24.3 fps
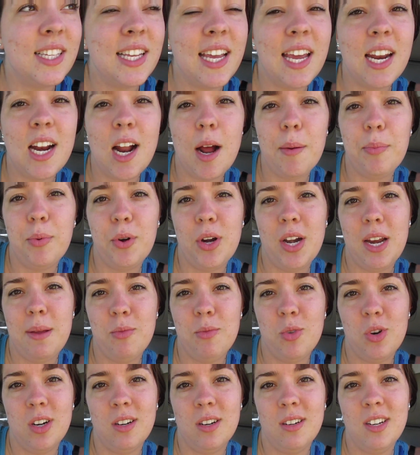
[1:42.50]
singing opera
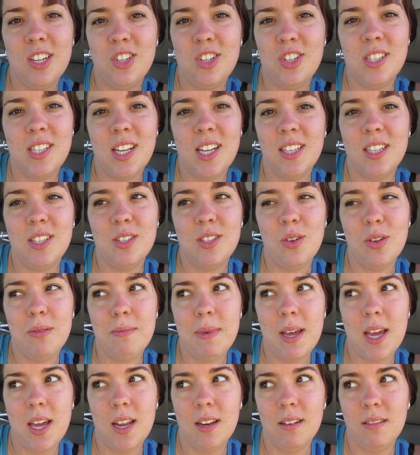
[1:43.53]
anymore. He's just like this old
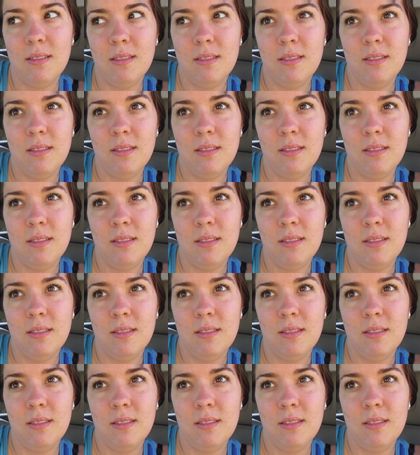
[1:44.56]
man.